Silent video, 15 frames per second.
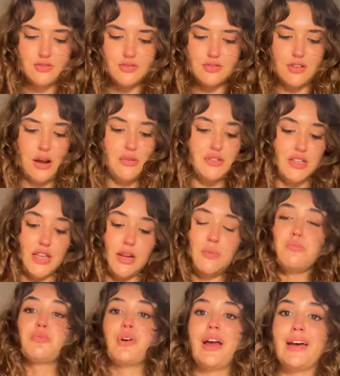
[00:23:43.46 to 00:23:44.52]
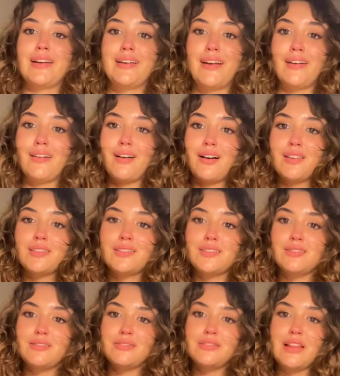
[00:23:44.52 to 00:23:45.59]
I was eating bread and I got
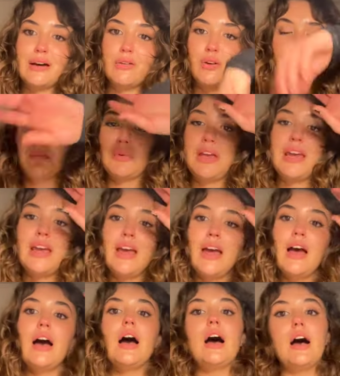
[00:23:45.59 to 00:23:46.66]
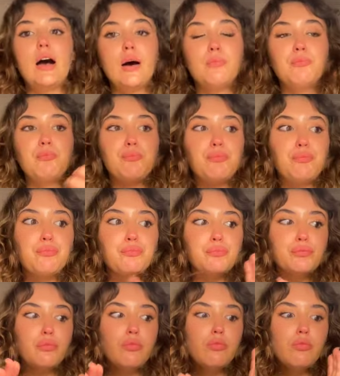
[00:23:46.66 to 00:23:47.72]
flour on me.
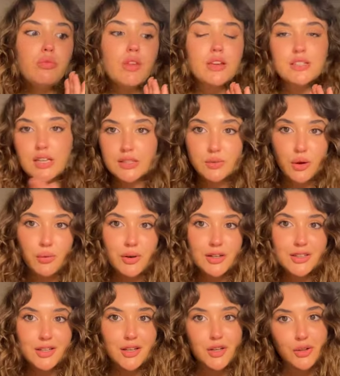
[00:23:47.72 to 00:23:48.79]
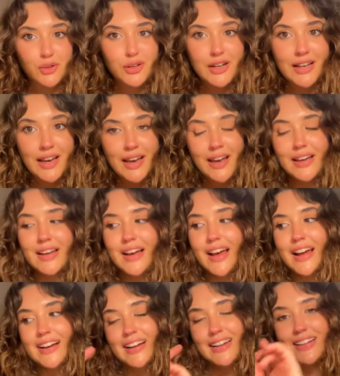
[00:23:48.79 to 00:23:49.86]
So that's what I wanted to do today,
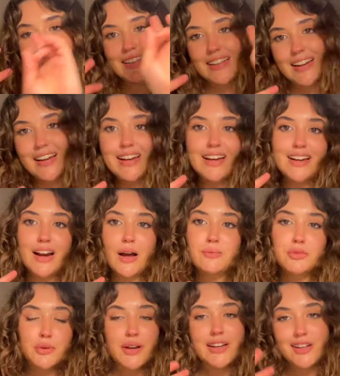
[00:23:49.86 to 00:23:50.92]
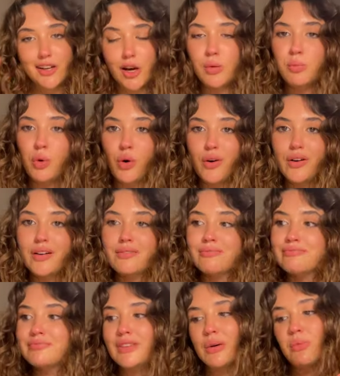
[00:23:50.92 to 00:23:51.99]
and I did it. I'm doing no more
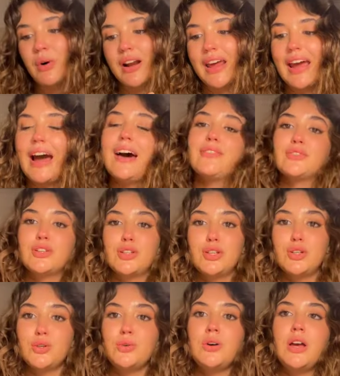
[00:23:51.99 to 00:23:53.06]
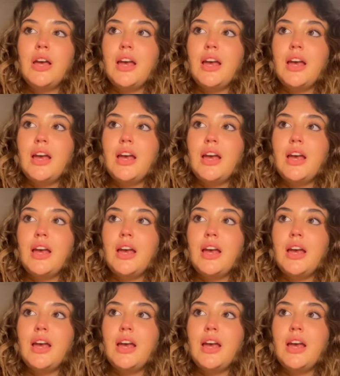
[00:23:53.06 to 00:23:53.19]
than what I have to do.